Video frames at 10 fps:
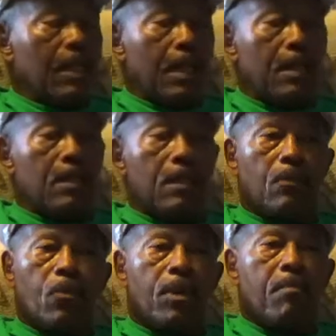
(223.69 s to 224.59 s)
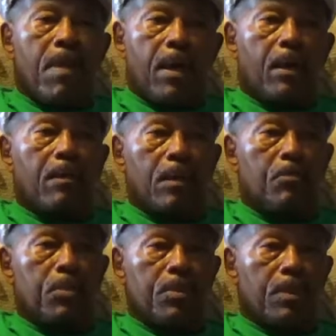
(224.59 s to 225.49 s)
And one man in
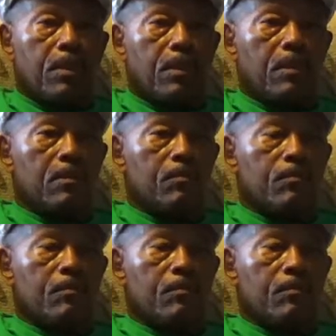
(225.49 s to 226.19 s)
particular,